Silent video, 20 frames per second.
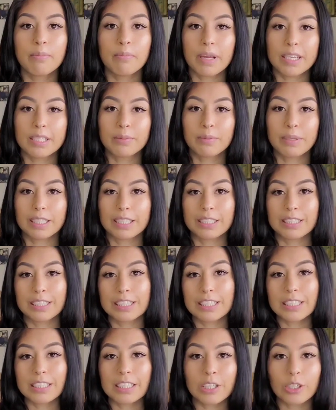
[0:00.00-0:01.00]
based because
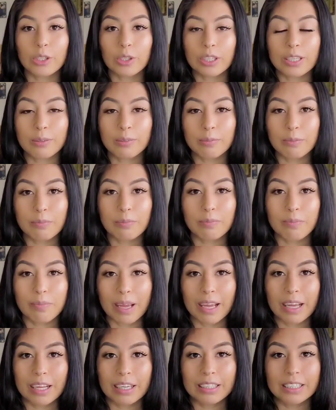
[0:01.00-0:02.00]
this little
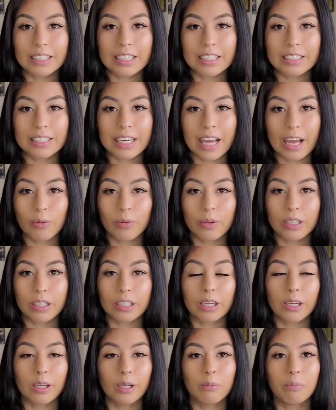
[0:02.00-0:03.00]
man did not want to
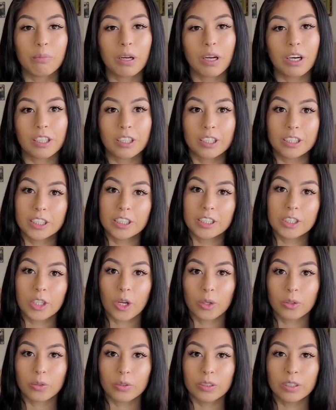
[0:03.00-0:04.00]
come on his
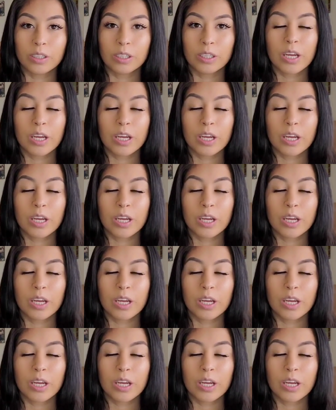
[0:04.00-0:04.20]
own.